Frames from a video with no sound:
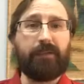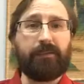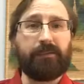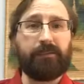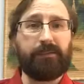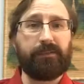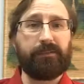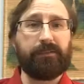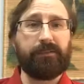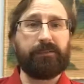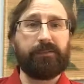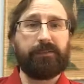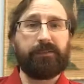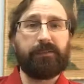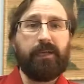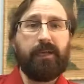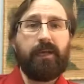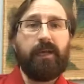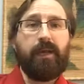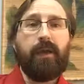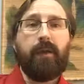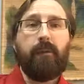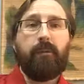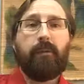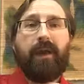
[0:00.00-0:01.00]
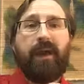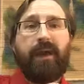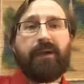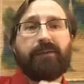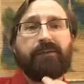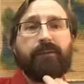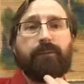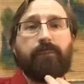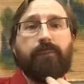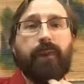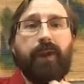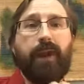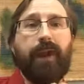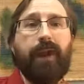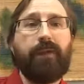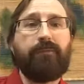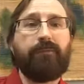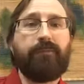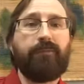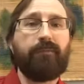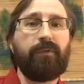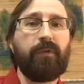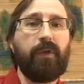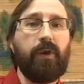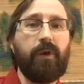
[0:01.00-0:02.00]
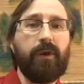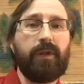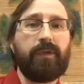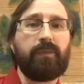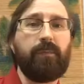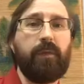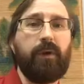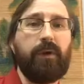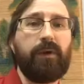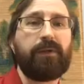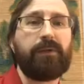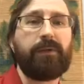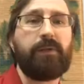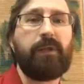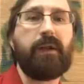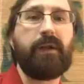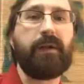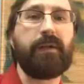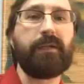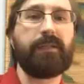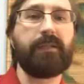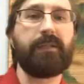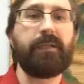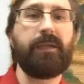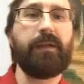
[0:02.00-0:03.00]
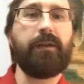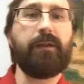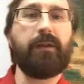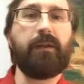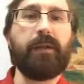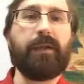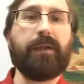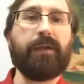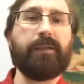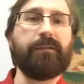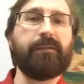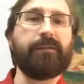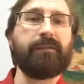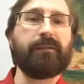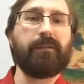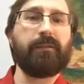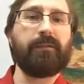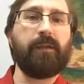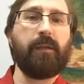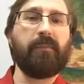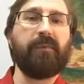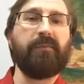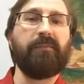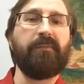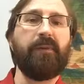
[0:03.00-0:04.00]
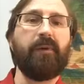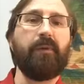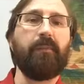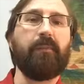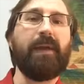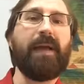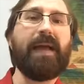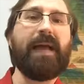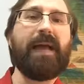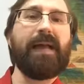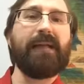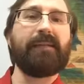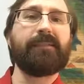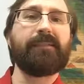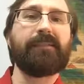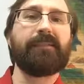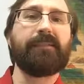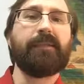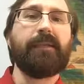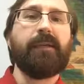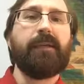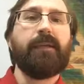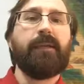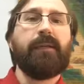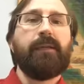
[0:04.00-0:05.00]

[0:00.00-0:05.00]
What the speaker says: This is Master Brad from Valari's Martial Arts Center in Somerville, Mass.